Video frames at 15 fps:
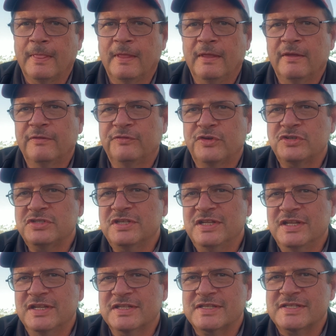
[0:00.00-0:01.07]
First, you need
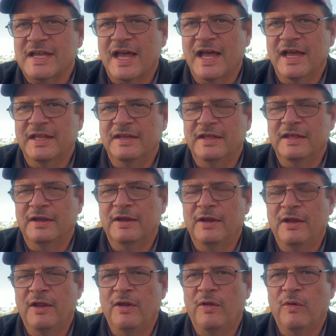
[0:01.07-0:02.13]
to decide
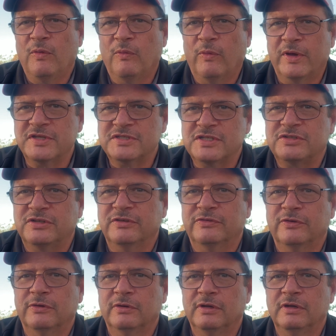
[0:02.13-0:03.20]
what is the tree
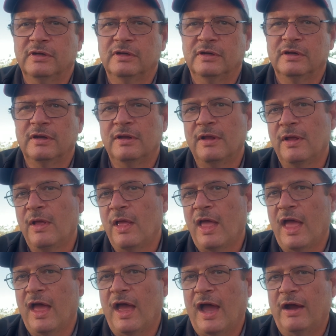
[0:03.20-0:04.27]
for?
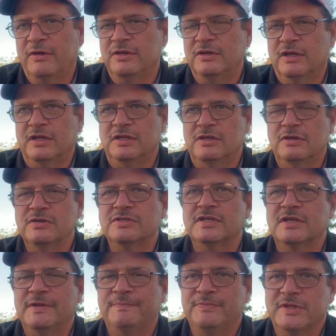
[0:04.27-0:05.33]
How are you going to use
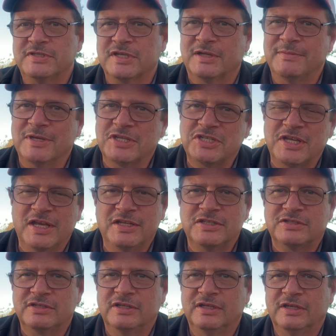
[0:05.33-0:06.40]
it? Is it going to be a shade
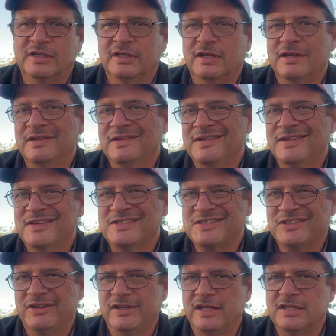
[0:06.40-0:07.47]
tree,
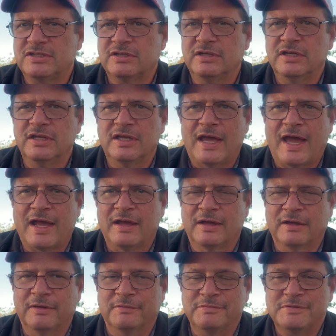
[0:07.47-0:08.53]
screening tree,
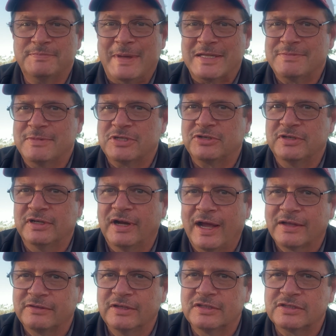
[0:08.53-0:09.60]
specimen tree, or
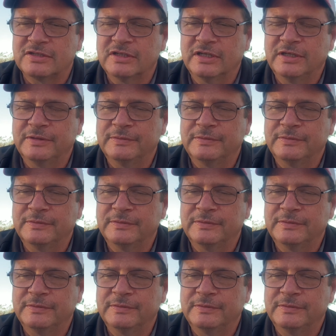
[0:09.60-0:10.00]
accent tree?